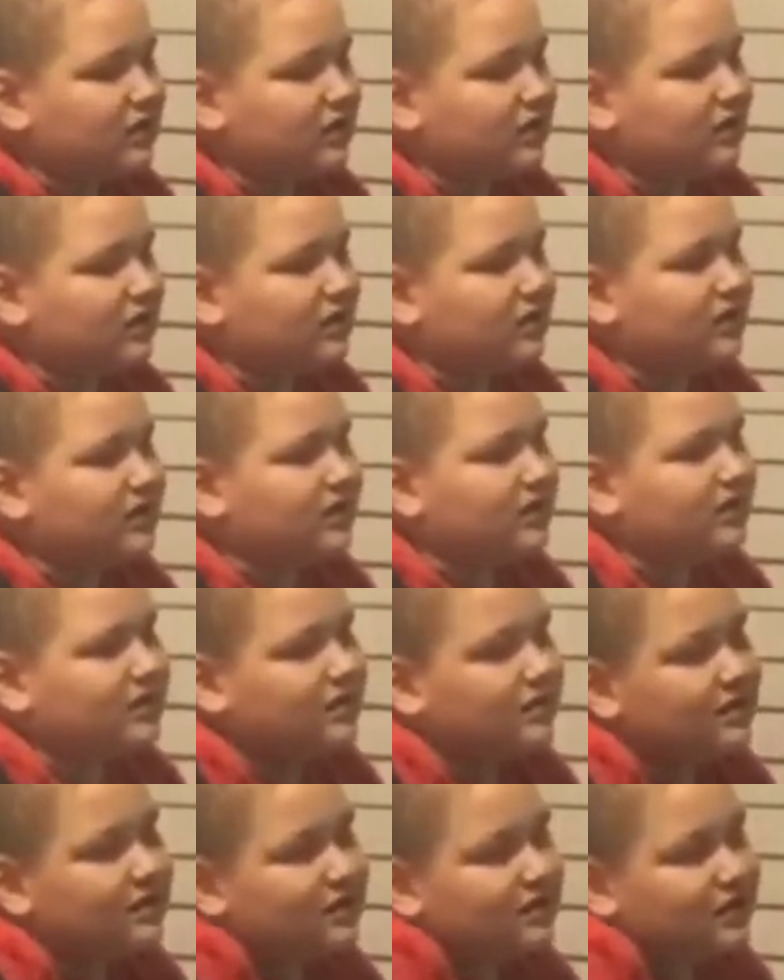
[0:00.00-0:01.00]

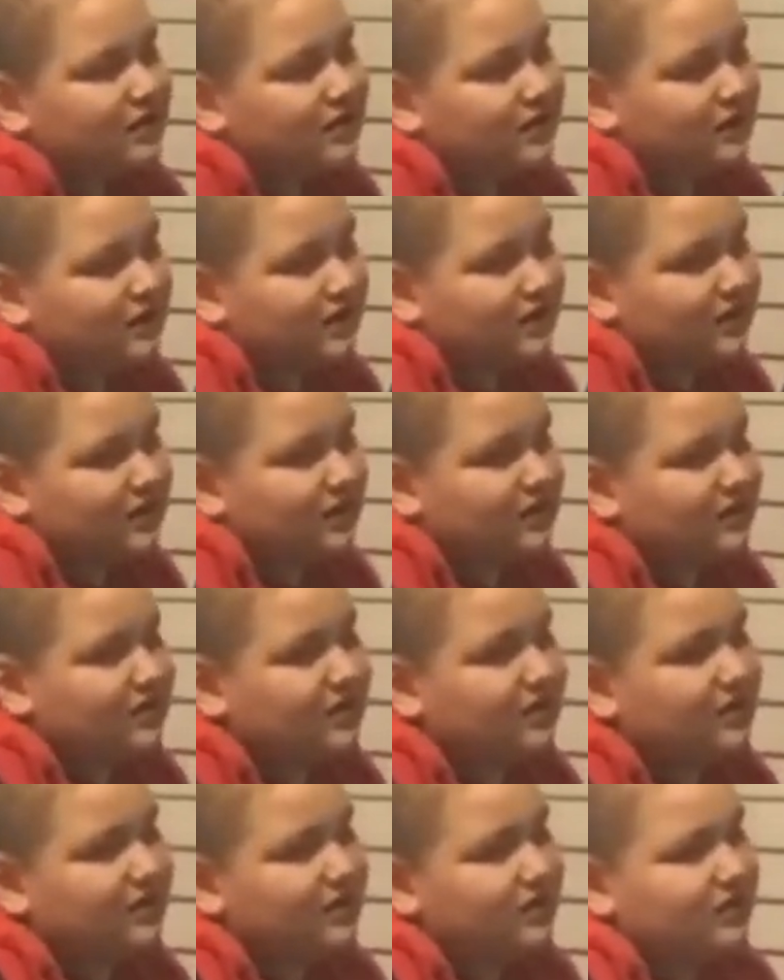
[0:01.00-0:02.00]

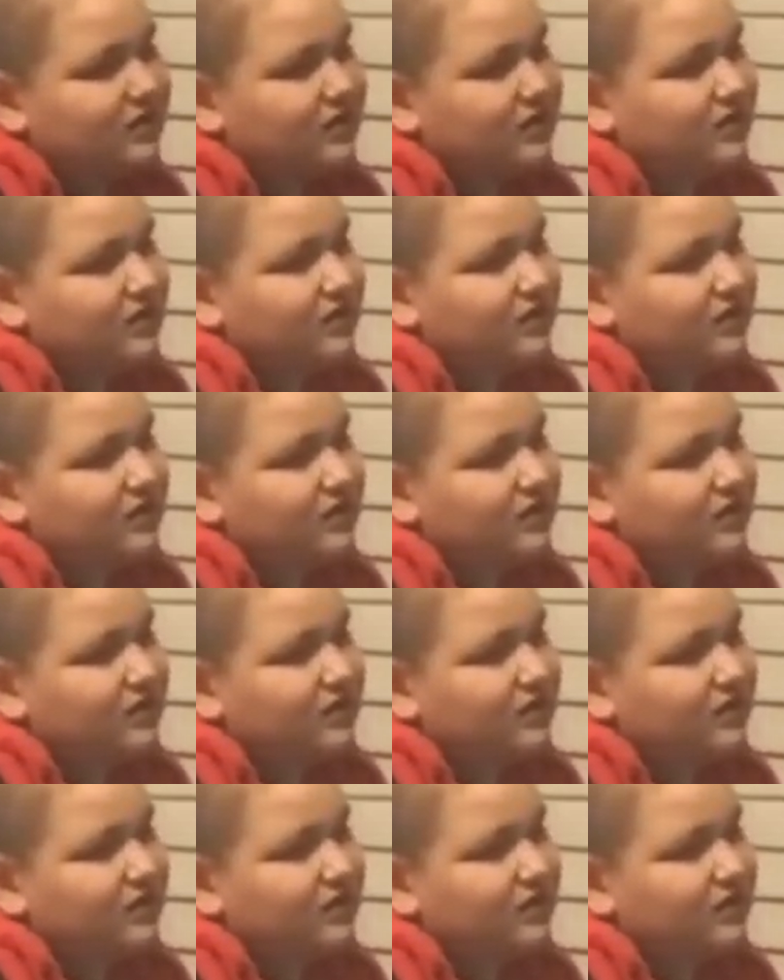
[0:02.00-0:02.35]
No words are spoken by the person on screen.